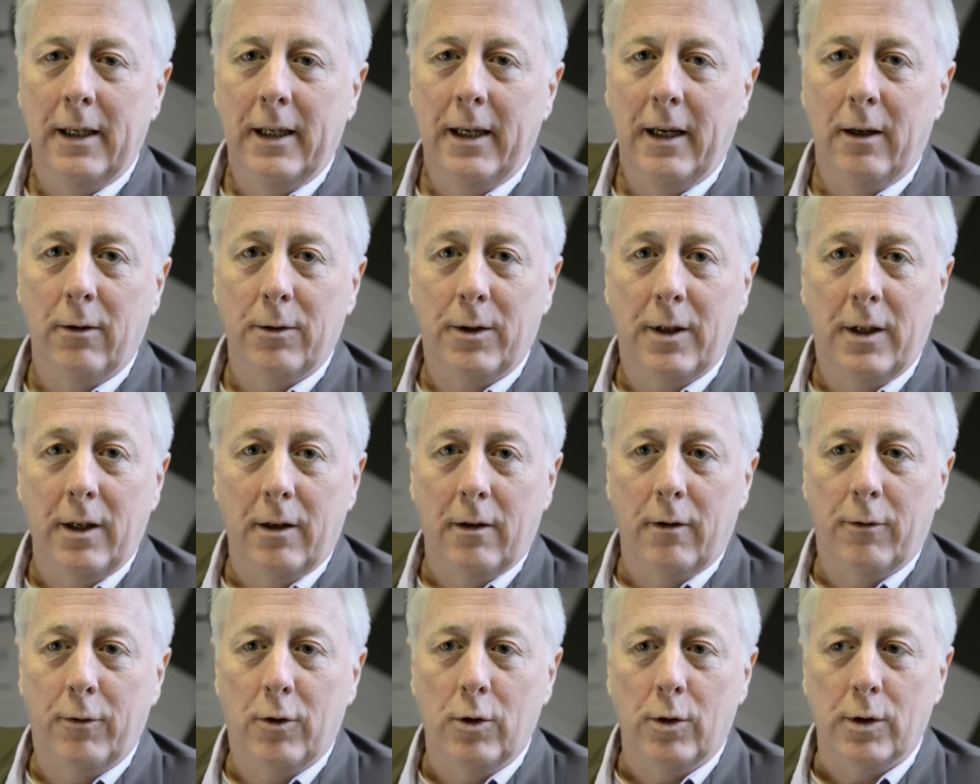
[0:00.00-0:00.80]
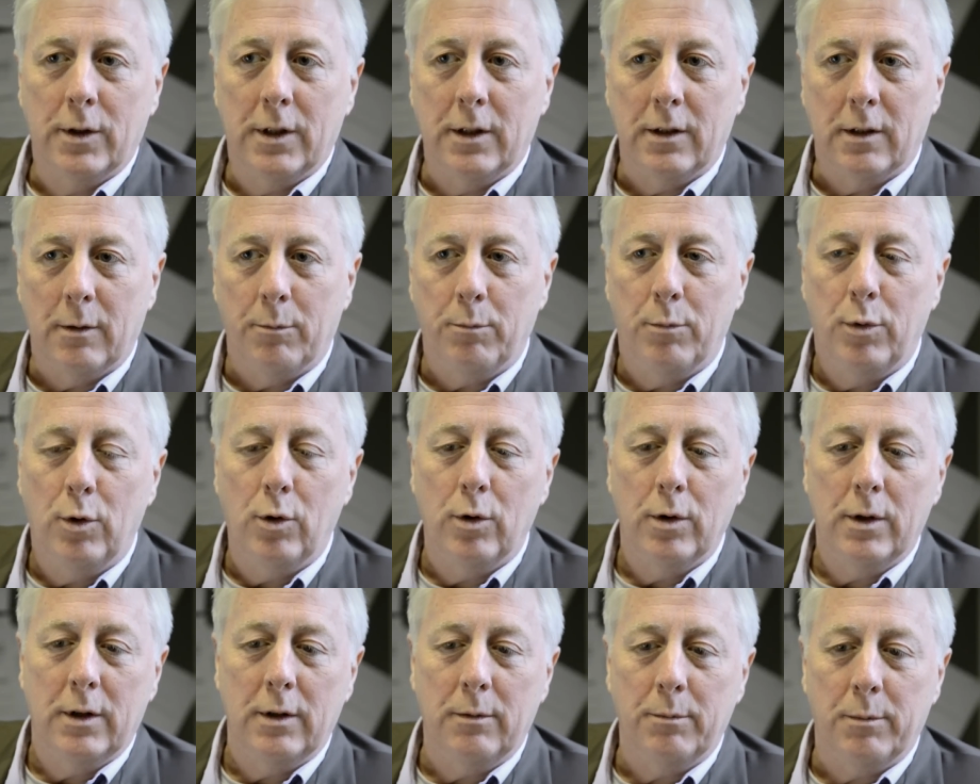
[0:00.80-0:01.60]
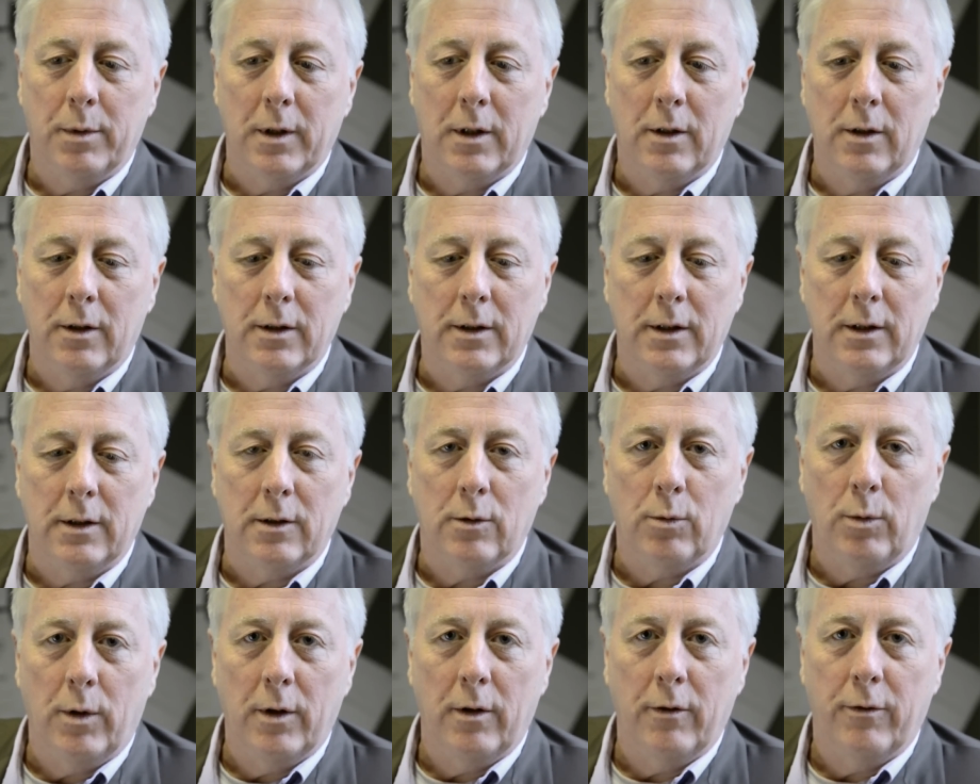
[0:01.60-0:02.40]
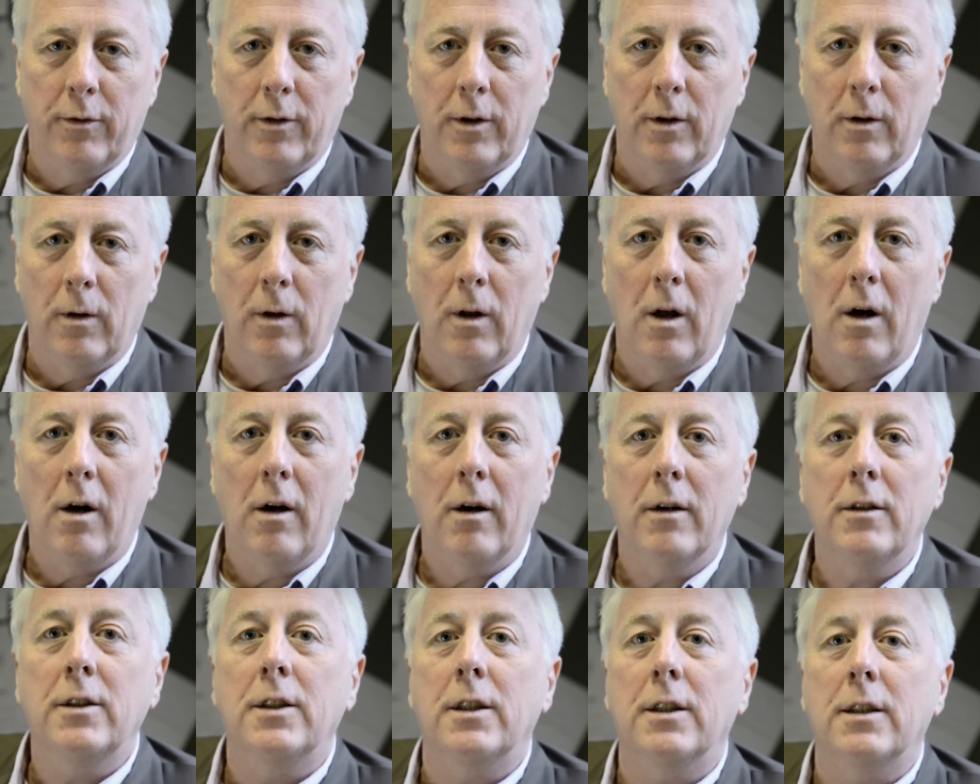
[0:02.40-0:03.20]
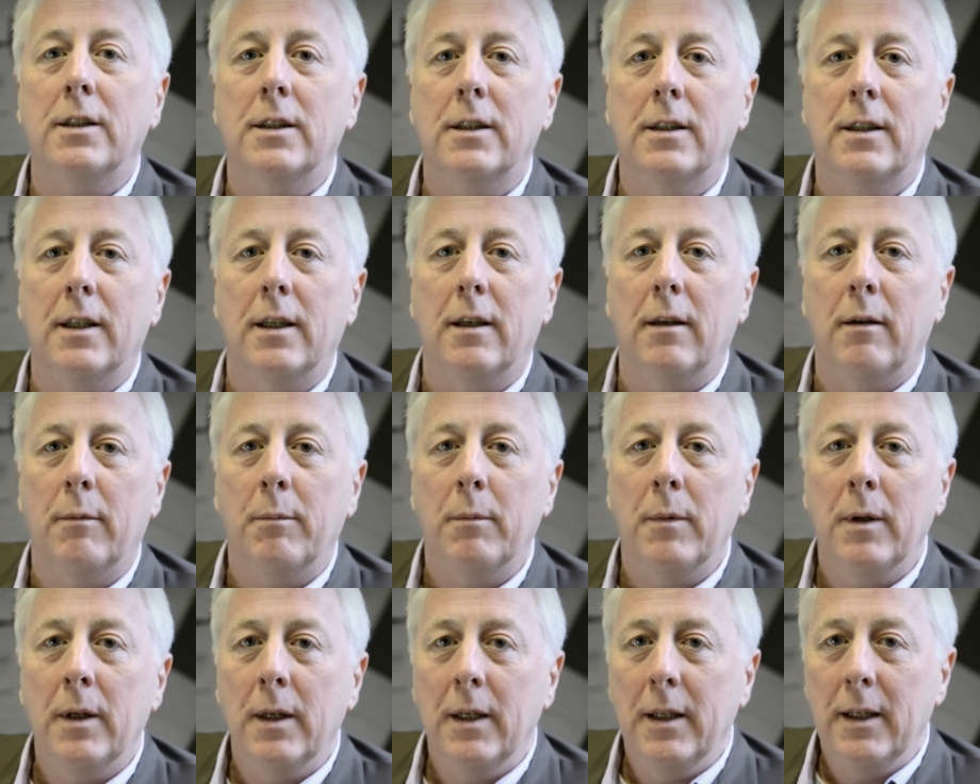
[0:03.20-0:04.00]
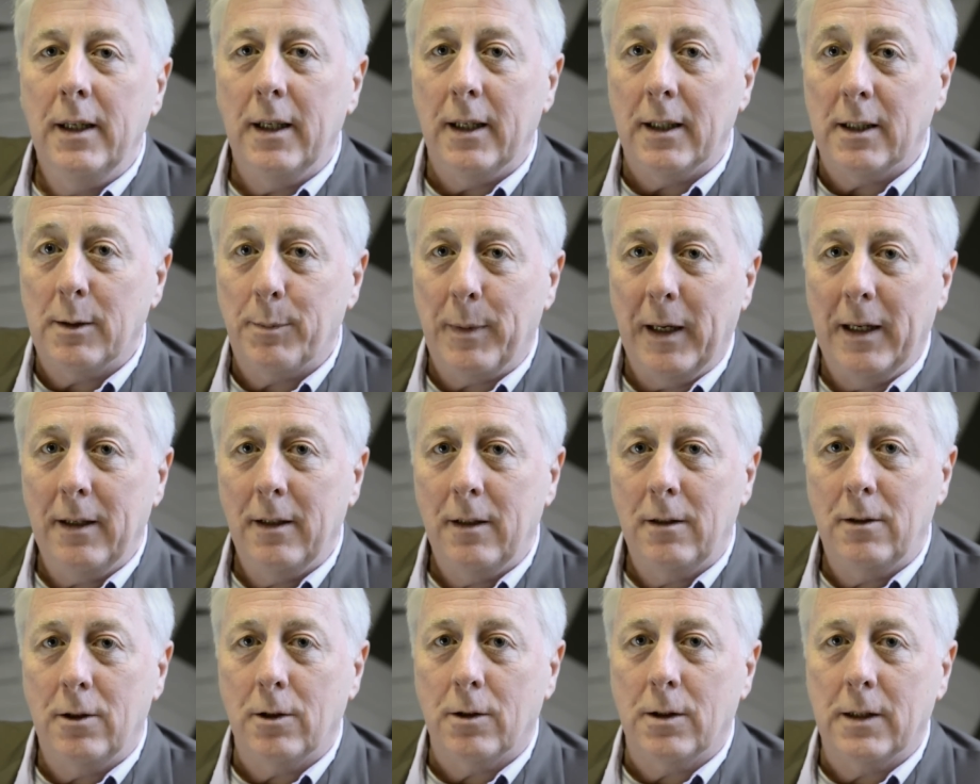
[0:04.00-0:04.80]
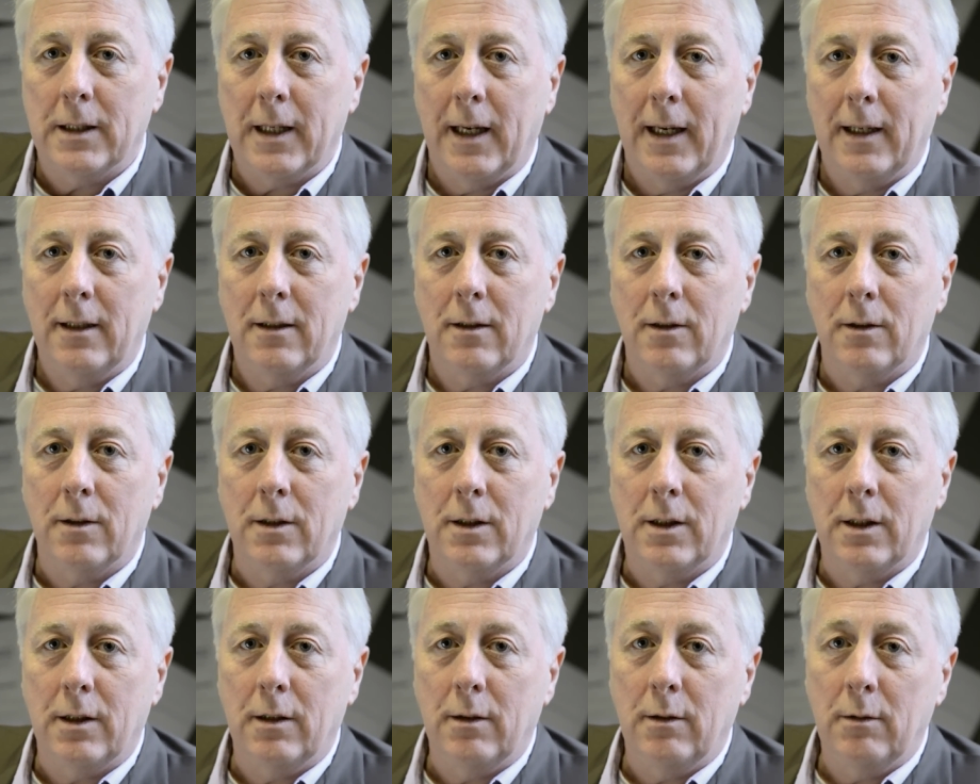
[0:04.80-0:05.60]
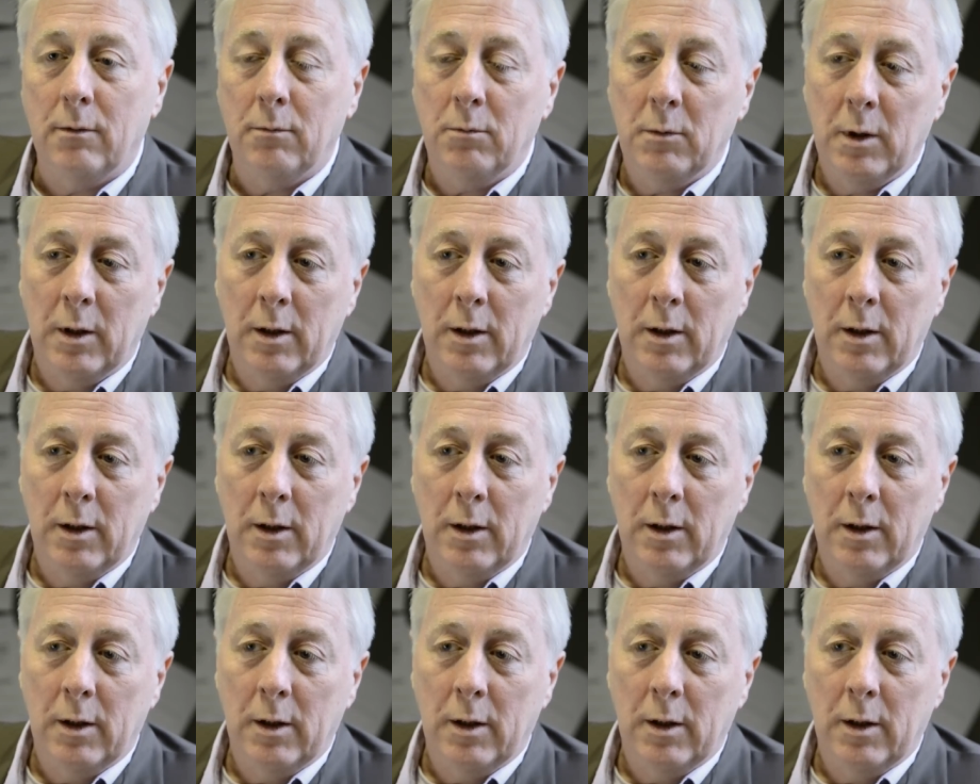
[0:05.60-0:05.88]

Healthcare, of course, is important because it's one of the largest um, expenditure sectors in